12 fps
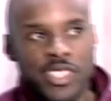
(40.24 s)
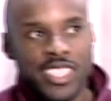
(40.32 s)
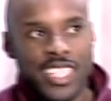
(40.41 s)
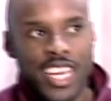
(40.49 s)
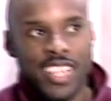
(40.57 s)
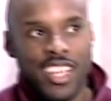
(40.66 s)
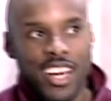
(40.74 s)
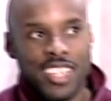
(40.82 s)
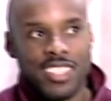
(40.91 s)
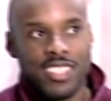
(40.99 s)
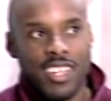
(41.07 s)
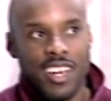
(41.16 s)
used to say
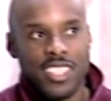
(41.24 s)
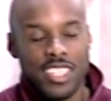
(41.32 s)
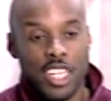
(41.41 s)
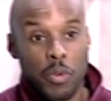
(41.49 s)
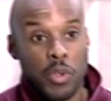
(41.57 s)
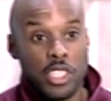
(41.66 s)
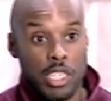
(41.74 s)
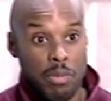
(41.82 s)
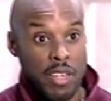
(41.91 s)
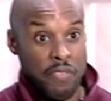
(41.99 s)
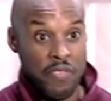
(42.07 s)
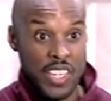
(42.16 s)
that I said I wanted to
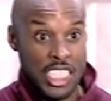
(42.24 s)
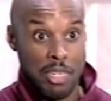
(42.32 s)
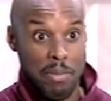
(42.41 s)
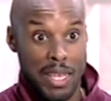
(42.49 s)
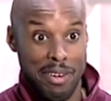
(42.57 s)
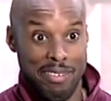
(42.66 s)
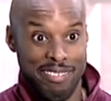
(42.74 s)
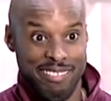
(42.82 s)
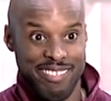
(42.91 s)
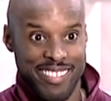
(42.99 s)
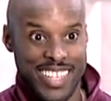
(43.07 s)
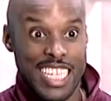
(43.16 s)
be a fixer man.
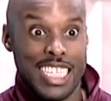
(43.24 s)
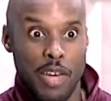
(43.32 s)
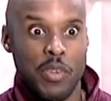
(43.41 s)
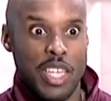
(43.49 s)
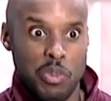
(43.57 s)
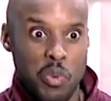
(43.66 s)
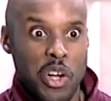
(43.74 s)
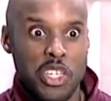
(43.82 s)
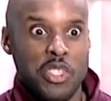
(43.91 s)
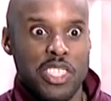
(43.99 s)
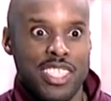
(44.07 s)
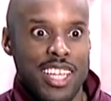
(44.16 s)
That's what I
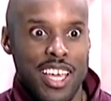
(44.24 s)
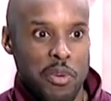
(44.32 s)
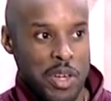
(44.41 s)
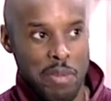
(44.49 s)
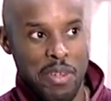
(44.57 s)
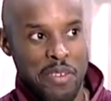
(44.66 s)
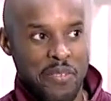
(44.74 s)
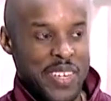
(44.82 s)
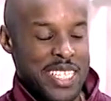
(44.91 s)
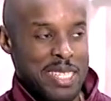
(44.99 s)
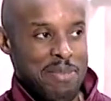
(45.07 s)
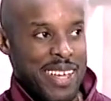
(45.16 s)
used to say, I want to be a
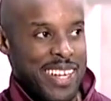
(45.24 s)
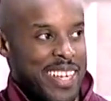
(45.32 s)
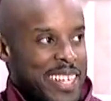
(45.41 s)
fixer man.